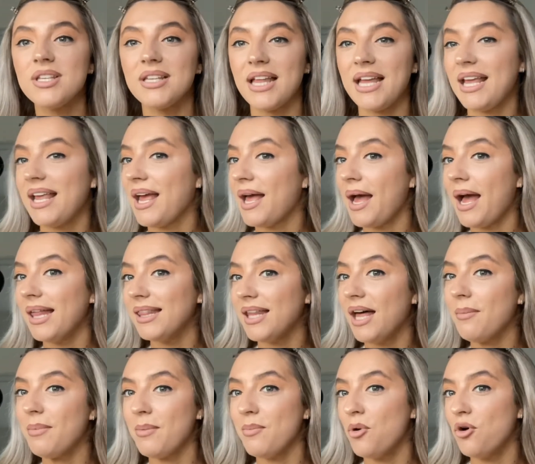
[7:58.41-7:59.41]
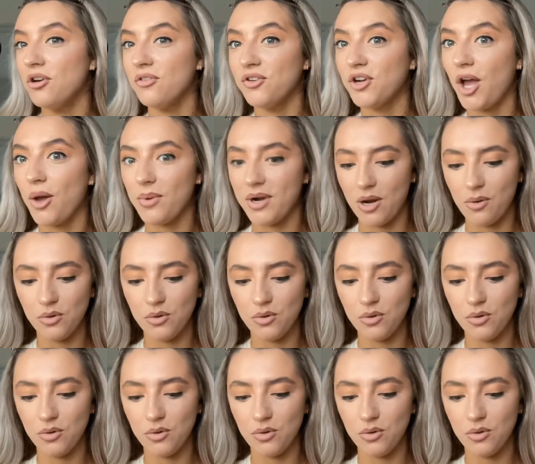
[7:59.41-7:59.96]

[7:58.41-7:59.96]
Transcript: like a little bit more of a going out